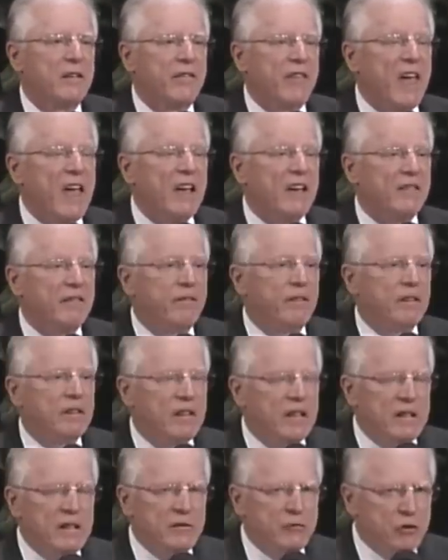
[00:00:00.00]

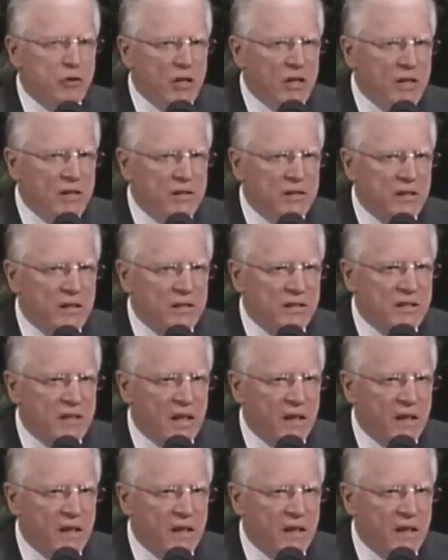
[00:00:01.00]
thankfully, Jesus